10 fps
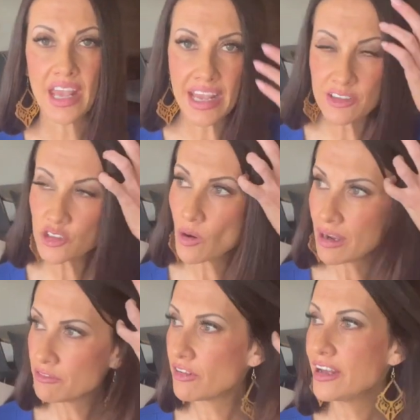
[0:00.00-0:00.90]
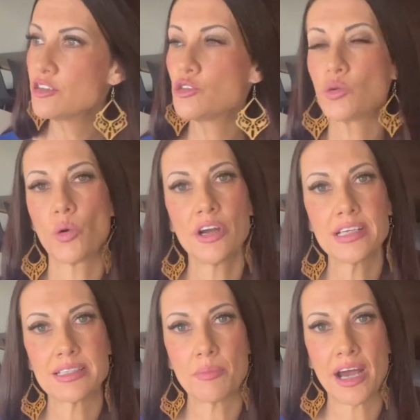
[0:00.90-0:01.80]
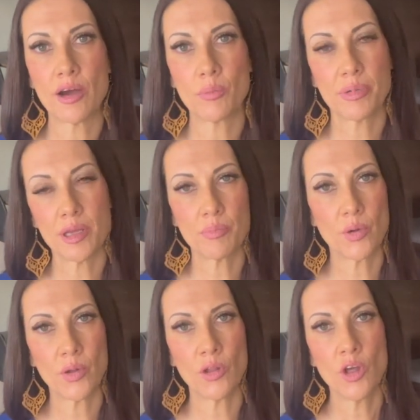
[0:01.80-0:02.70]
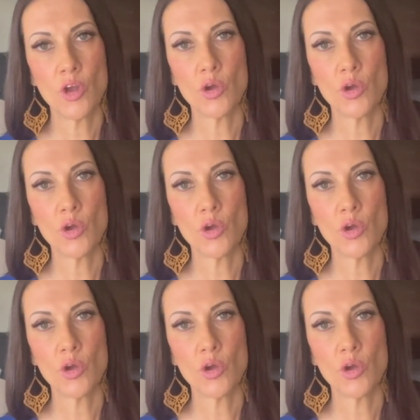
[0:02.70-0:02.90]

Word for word: And so I've read stories about people